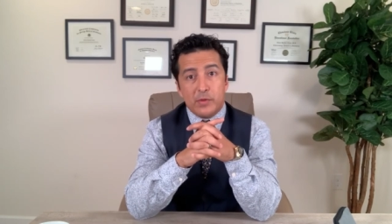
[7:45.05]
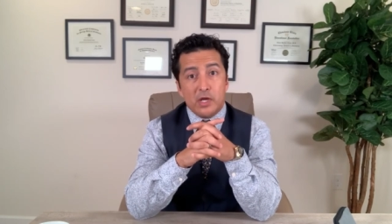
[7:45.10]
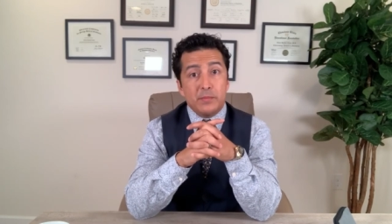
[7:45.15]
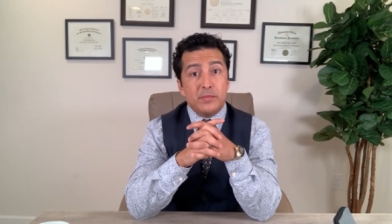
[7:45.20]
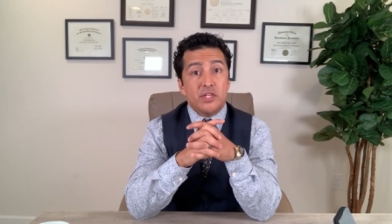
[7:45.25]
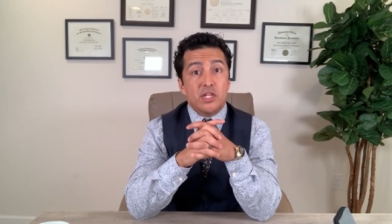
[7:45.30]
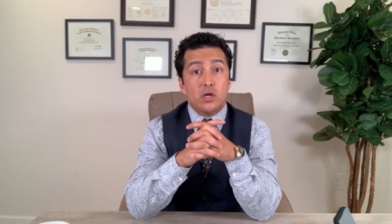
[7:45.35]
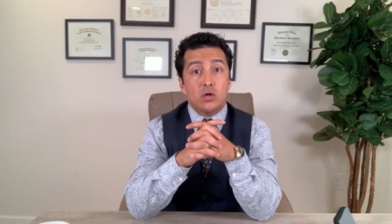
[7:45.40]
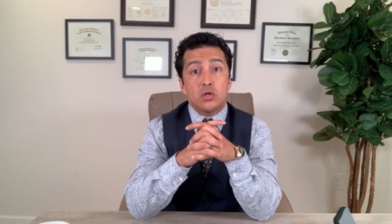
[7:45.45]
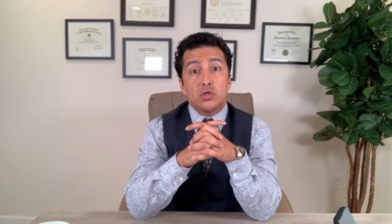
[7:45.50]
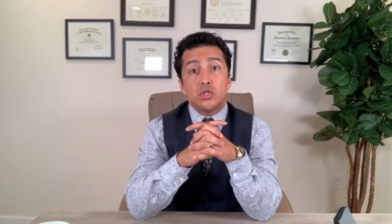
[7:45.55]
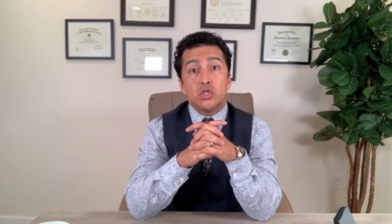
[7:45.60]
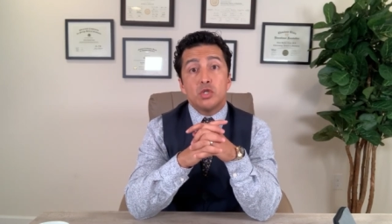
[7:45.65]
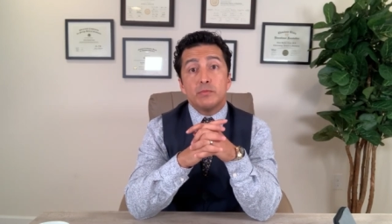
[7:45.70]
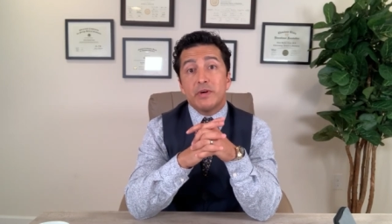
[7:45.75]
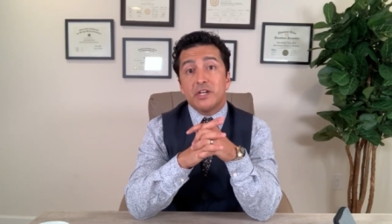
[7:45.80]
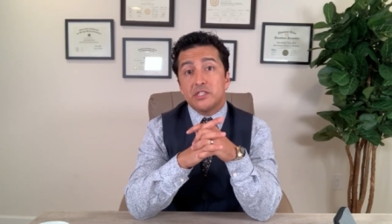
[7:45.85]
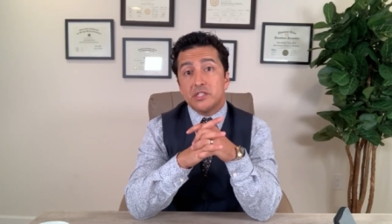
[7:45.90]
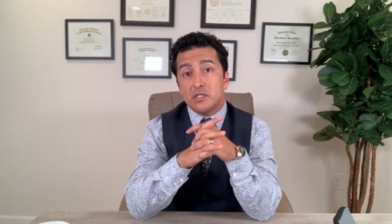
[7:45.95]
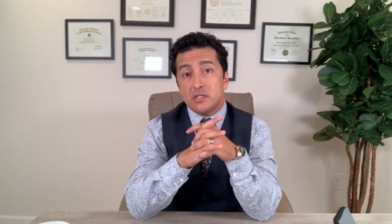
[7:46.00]
Maybe they're on
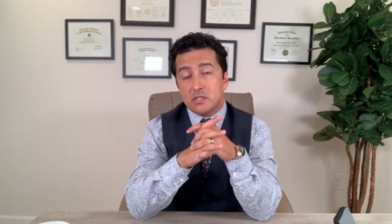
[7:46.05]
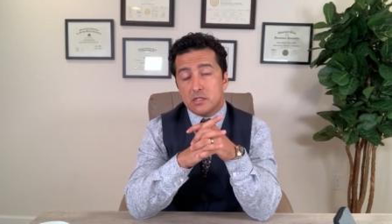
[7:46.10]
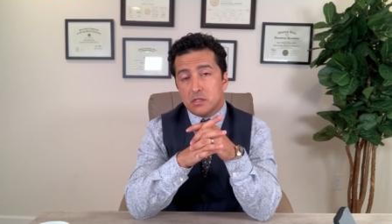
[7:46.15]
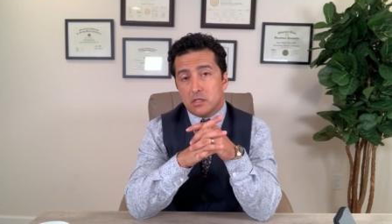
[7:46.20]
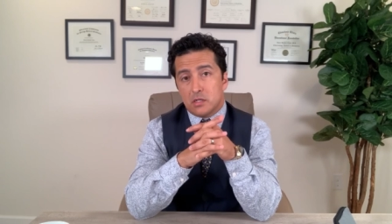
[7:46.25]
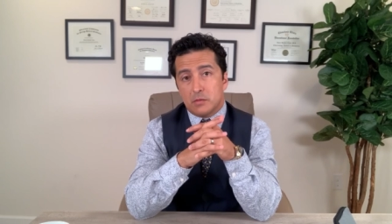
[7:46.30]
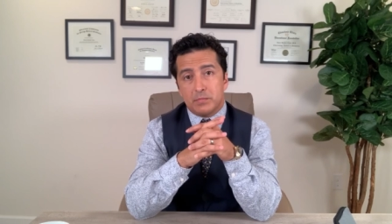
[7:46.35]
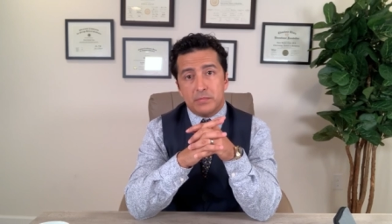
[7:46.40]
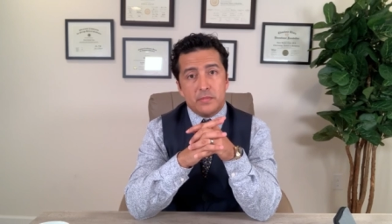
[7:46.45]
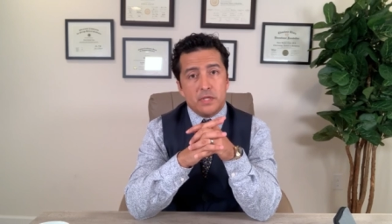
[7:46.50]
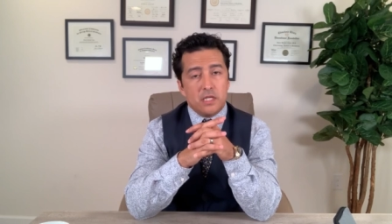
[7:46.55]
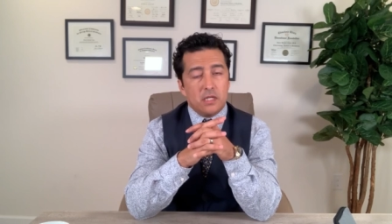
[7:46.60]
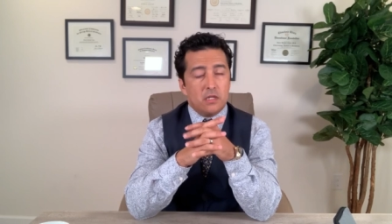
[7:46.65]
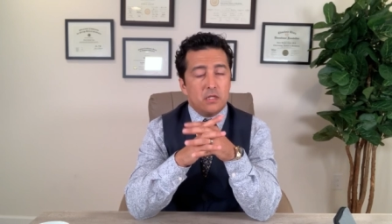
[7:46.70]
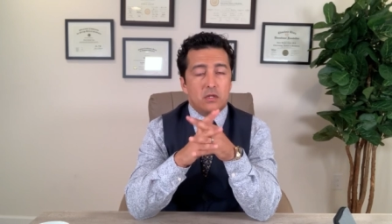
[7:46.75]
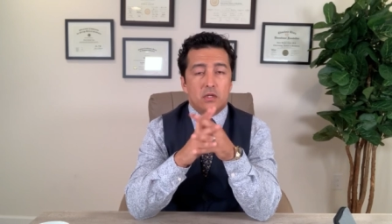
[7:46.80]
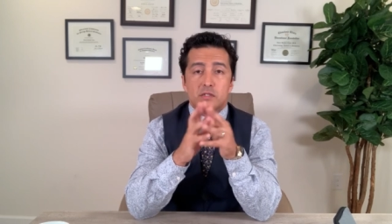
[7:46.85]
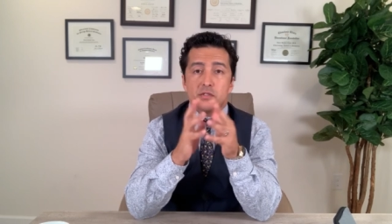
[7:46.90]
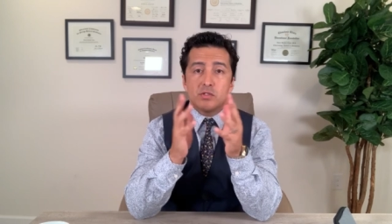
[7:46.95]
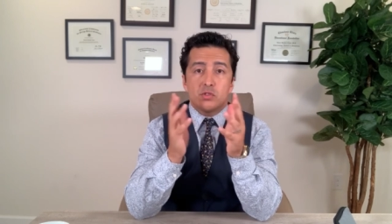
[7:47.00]
too much insulin
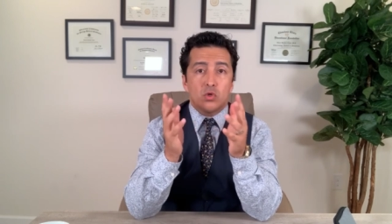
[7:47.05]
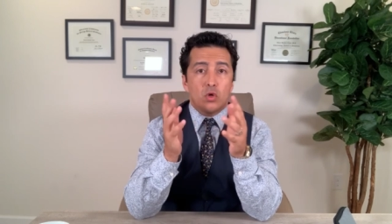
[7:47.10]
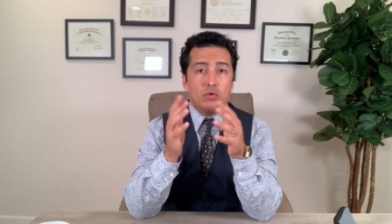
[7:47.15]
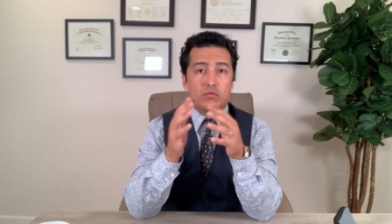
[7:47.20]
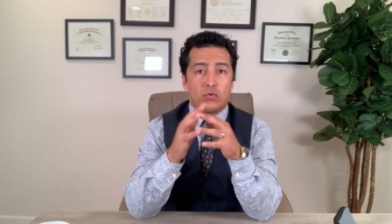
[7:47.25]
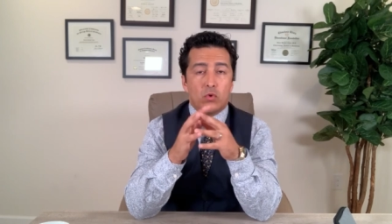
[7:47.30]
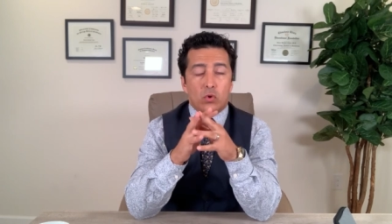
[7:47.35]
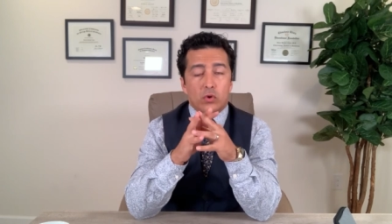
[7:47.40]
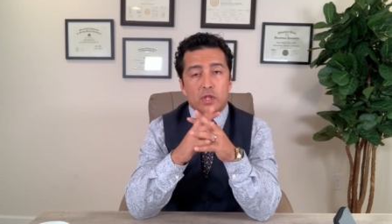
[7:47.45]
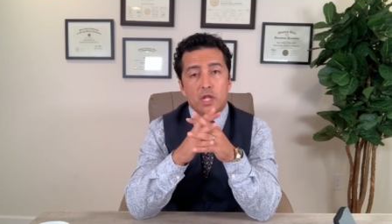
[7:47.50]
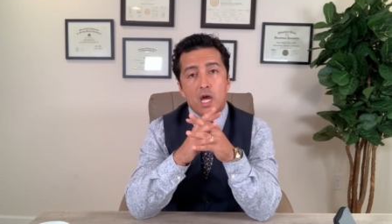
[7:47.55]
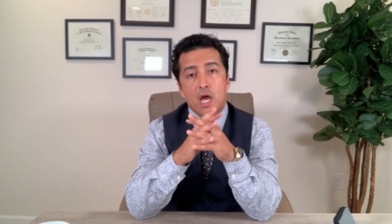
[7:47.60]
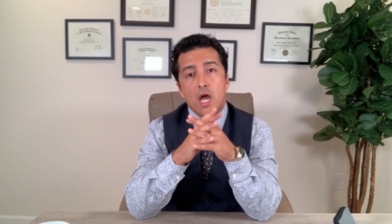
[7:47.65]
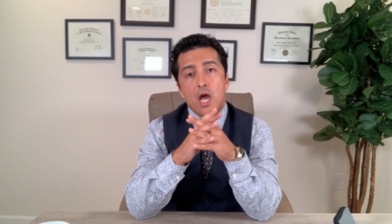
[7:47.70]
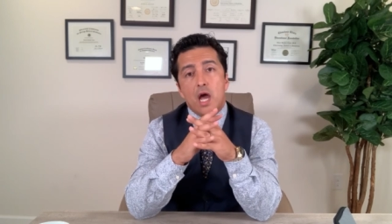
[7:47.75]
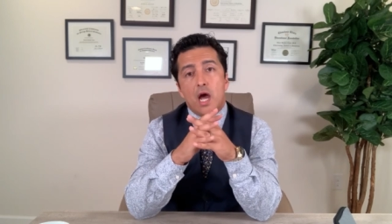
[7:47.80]
and so forth.